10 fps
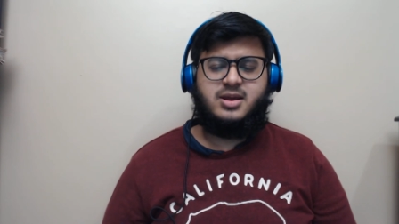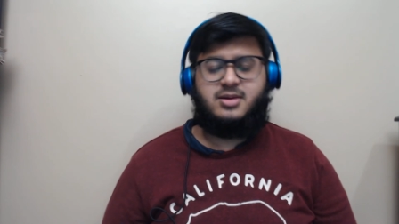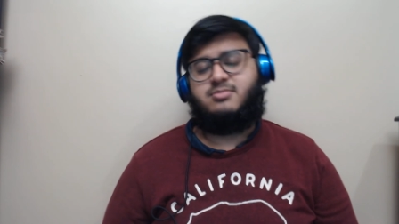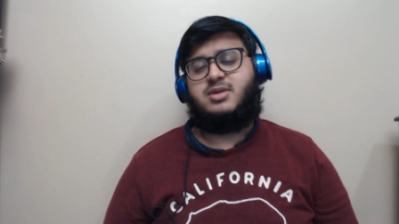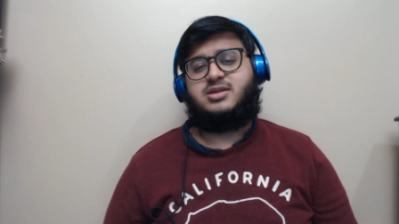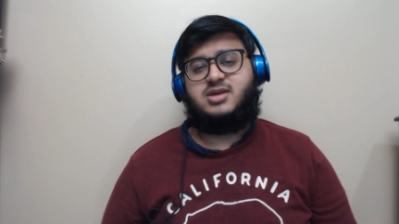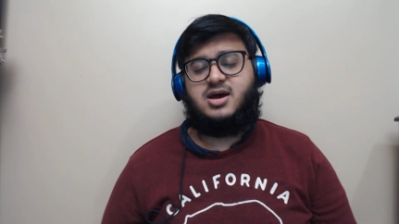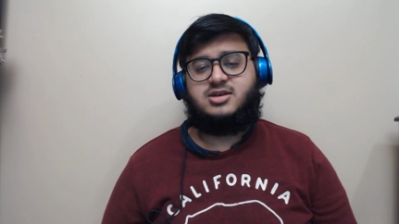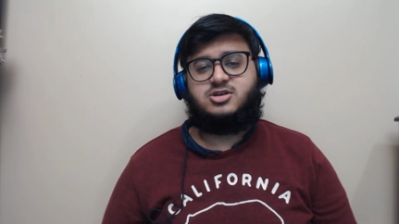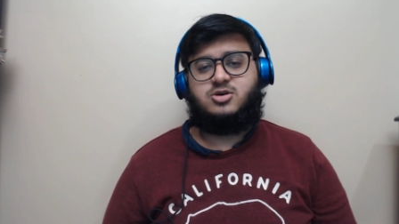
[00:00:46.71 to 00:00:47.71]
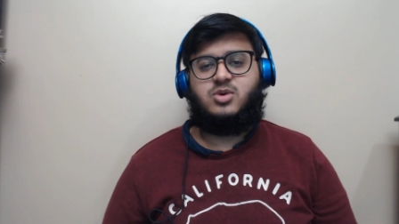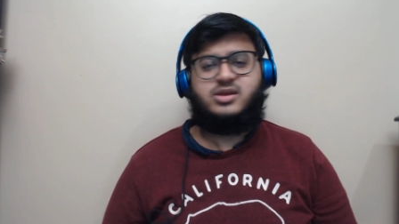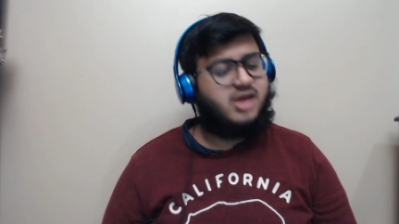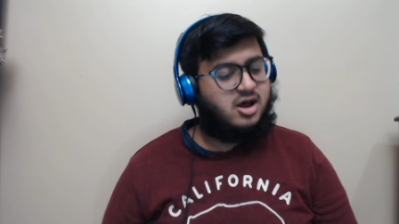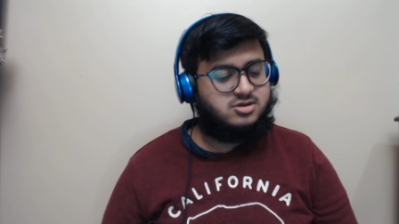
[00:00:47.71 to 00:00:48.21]
But uh, so
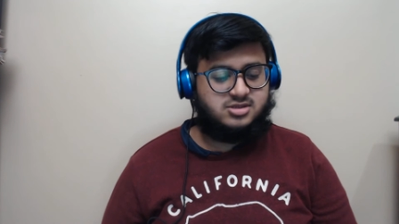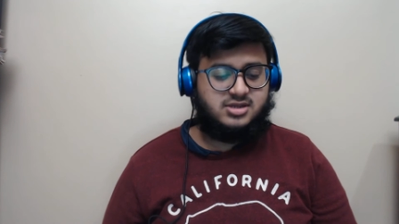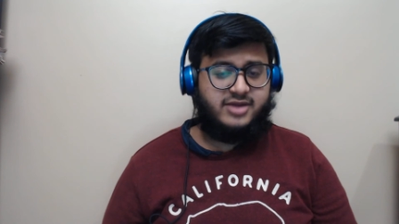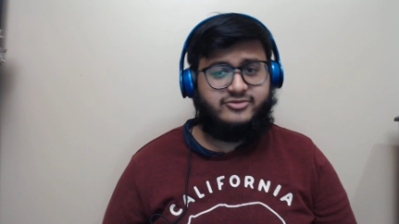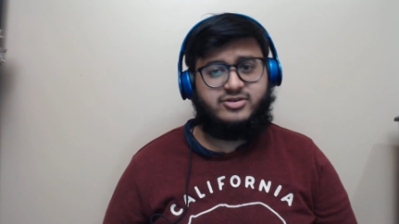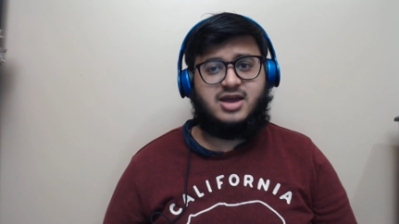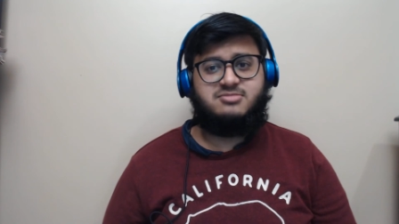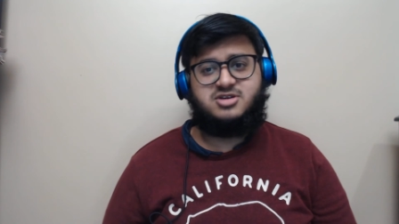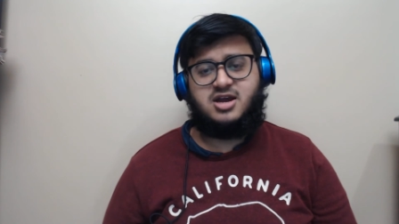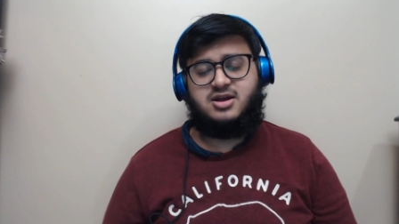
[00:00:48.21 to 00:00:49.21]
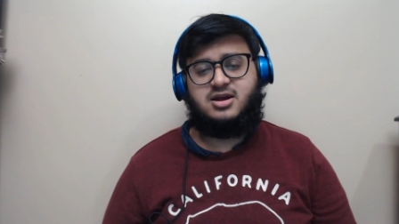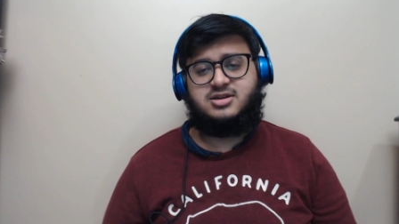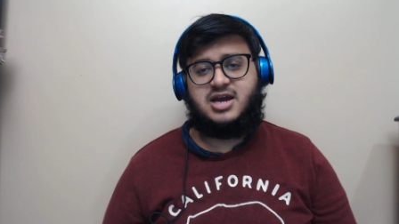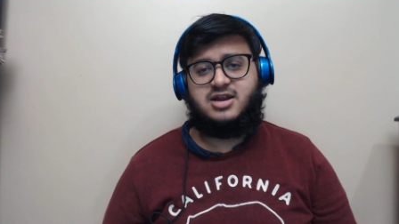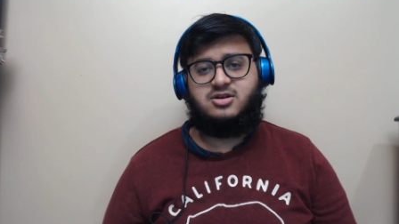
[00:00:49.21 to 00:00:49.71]
1,000 lifetime ch uh,
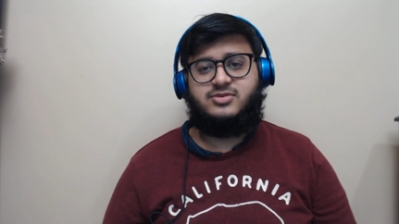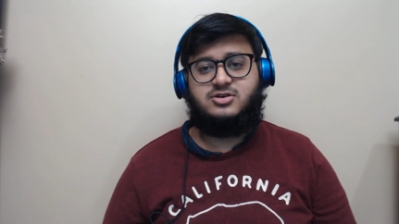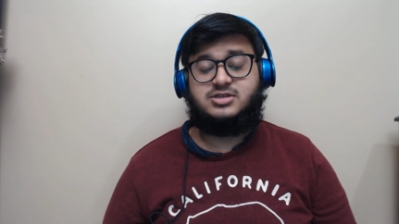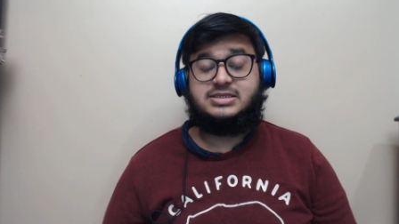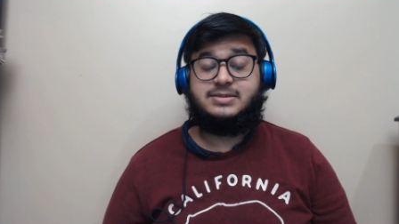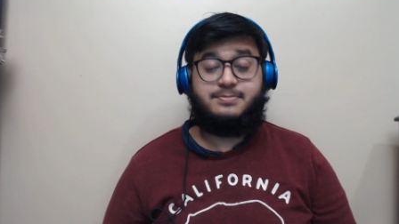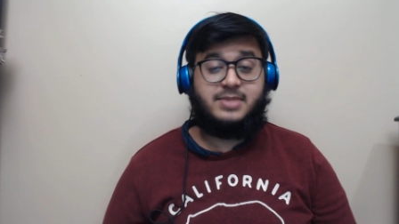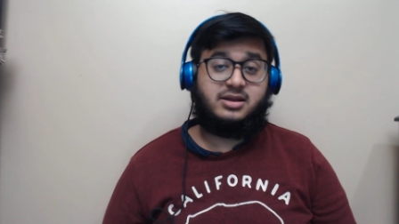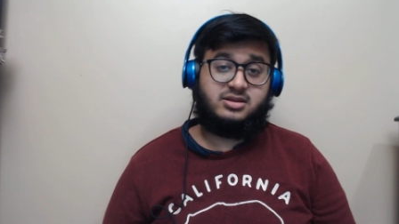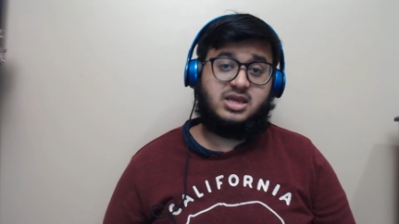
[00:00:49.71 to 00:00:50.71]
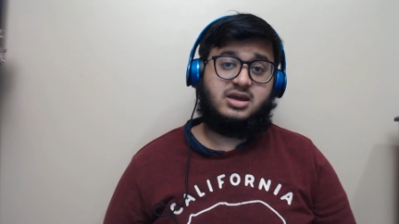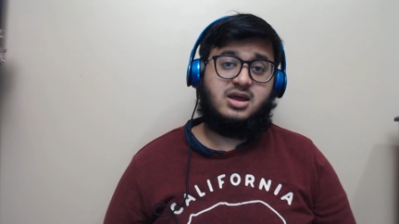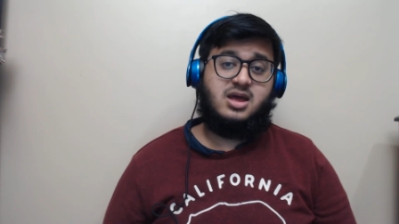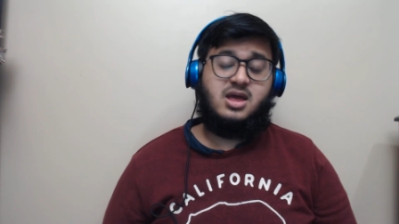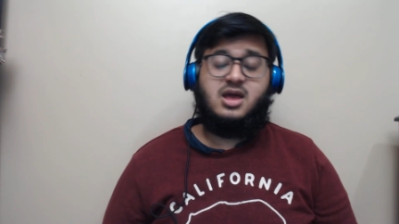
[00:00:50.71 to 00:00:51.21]
channel views is a big thing,
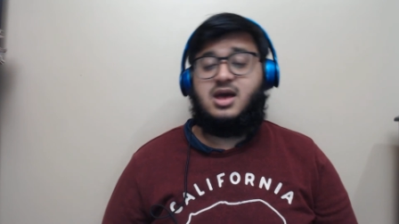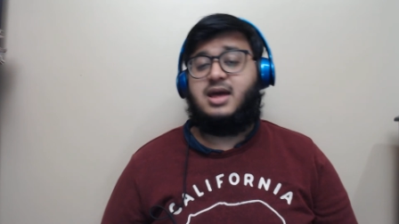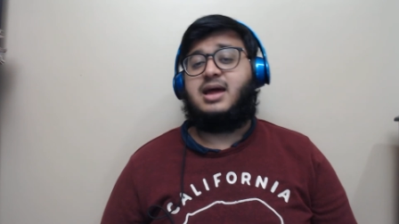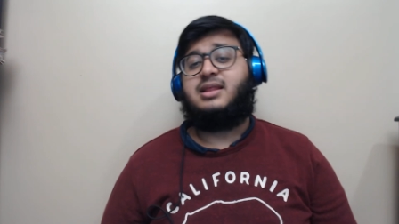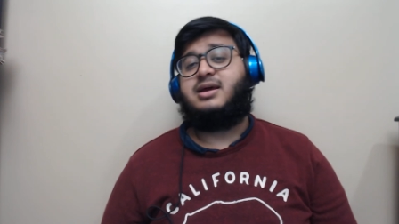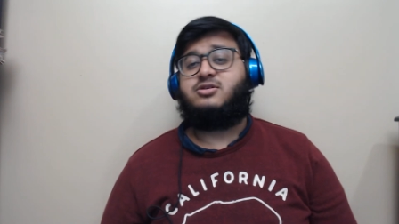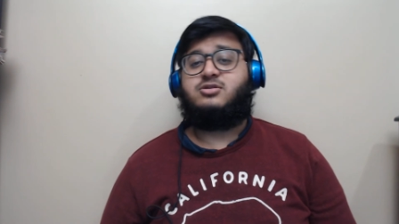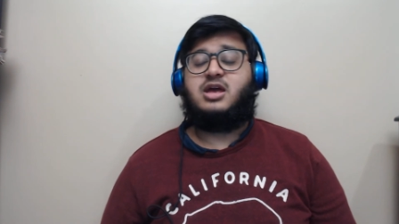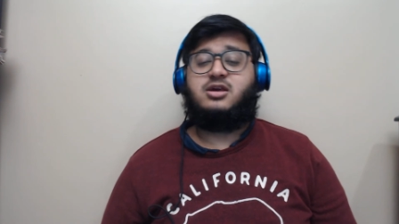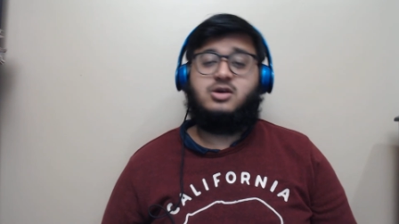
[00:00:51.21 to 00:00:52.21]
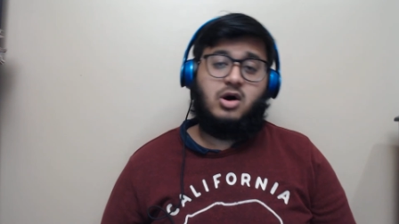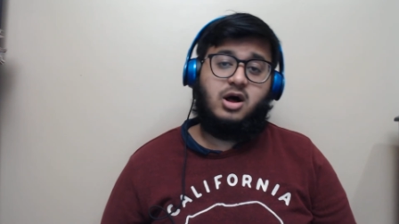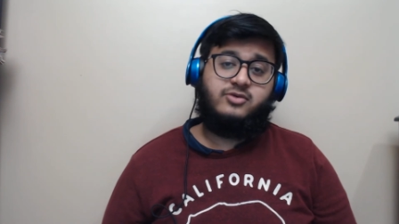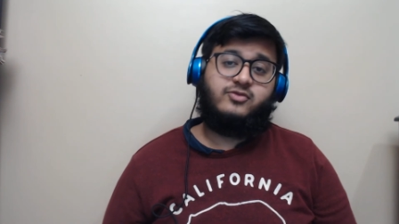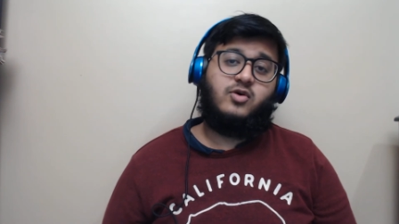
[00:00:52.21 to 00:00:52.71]
and I'd like to thank you all
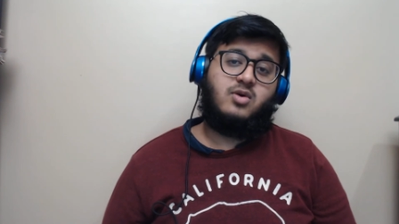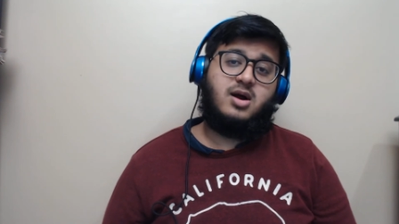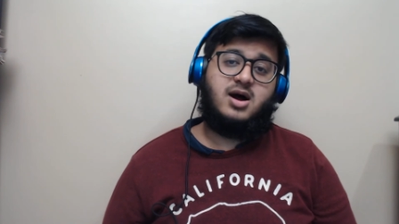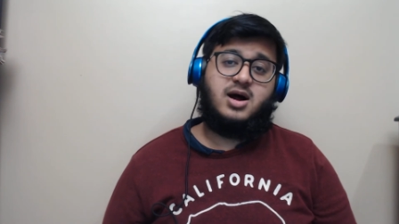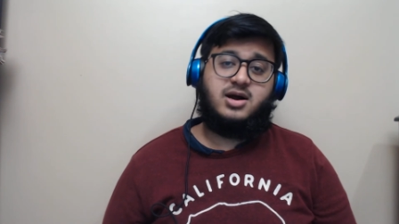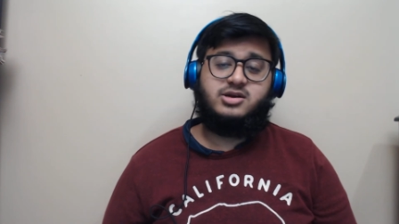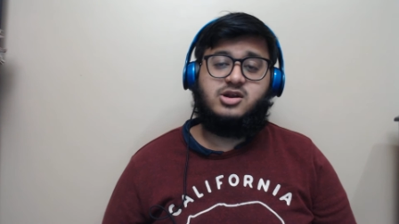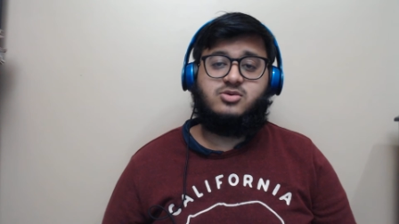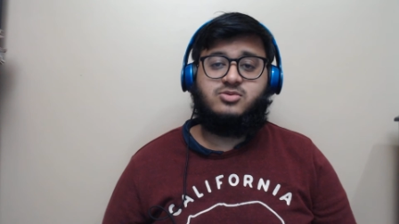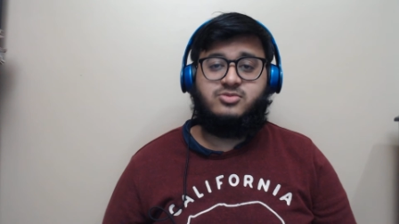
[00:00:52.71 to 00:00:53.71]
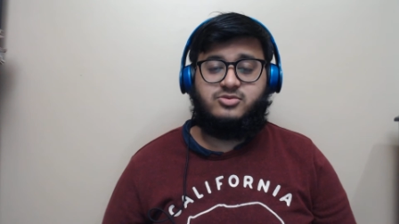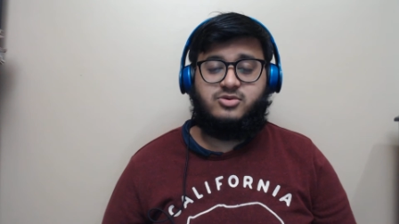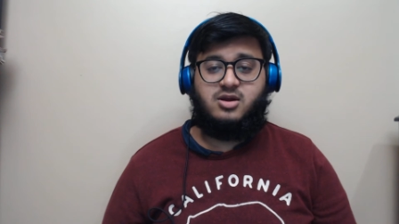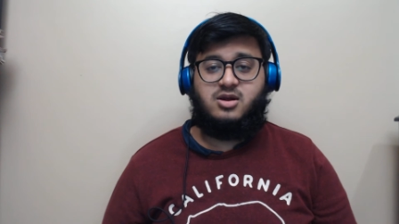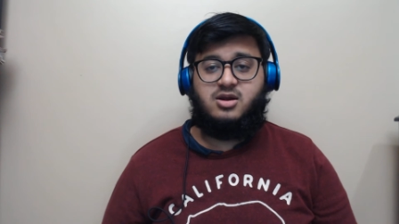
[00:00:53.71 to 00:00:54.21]
for uh, you know
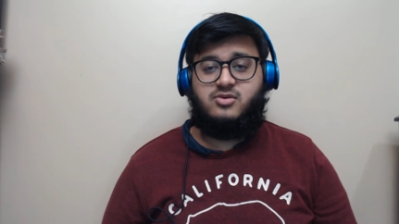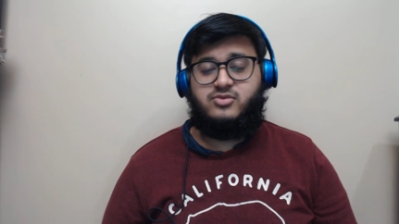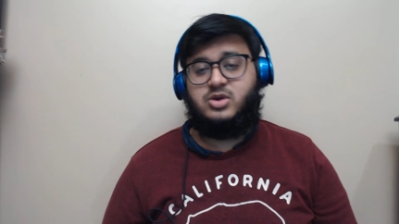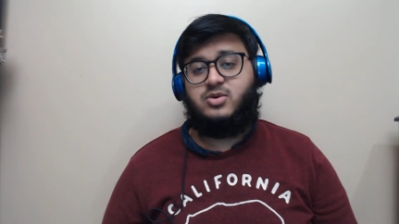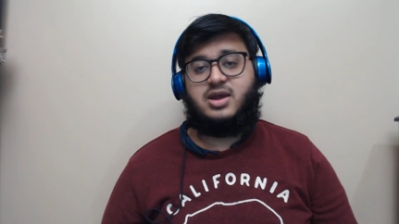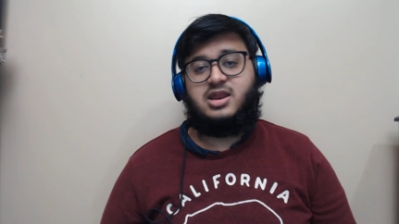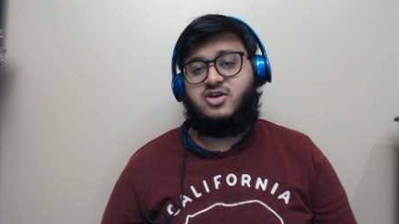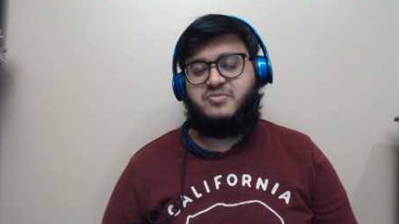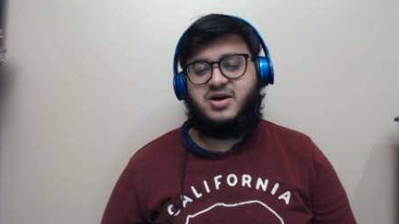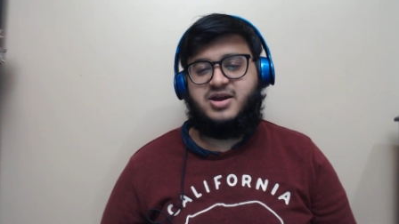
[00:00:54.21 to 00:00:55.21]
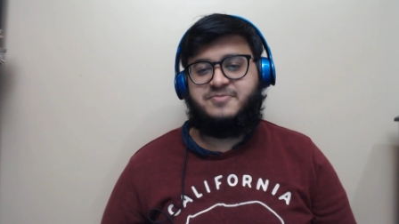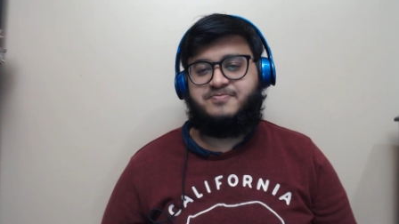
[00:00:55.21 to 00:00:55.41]
viewing any of my